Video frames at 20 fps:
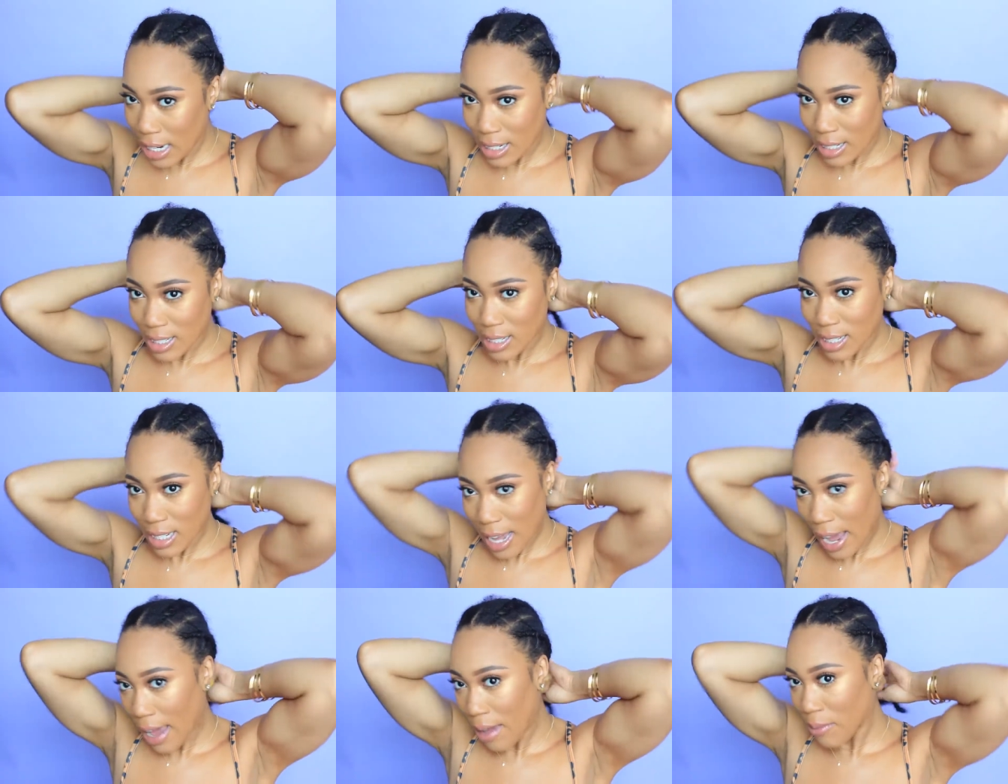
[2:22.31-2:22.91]

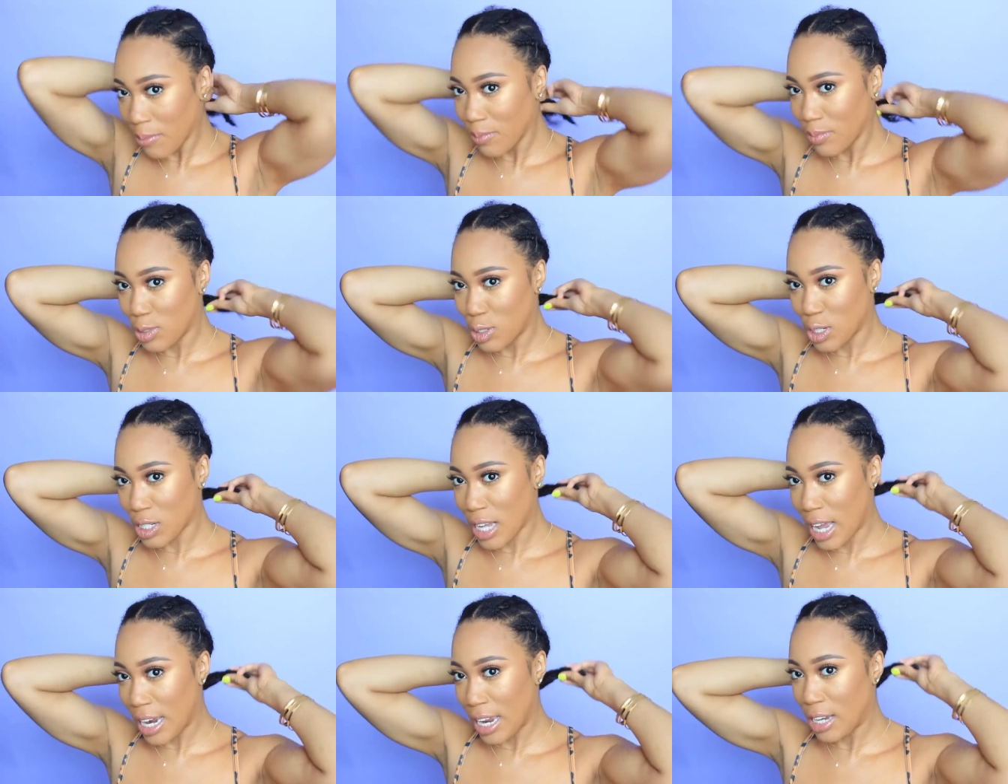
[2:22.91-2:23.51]
It's yeah
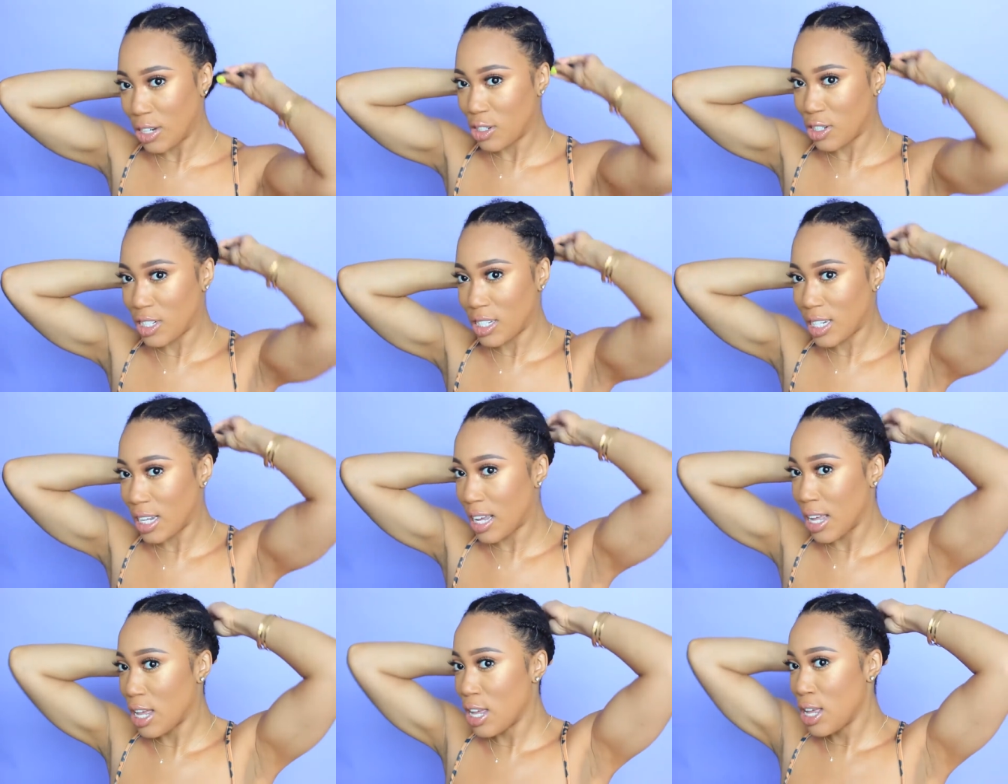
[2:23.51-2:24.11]
just kind of
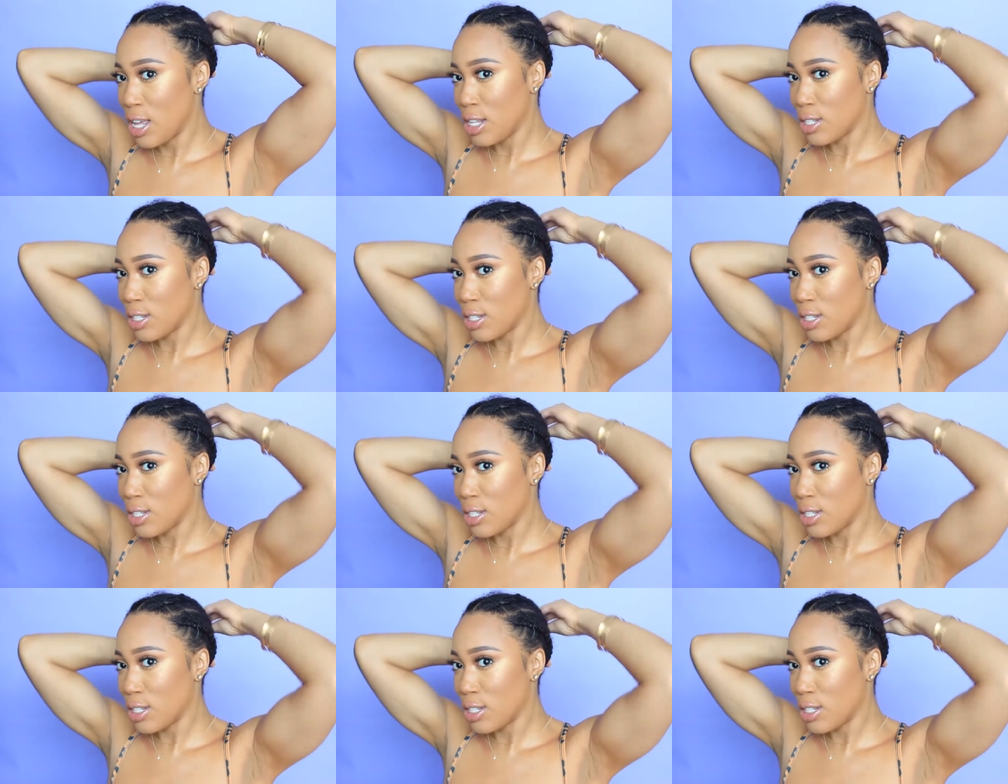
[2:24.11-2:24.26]
interesting.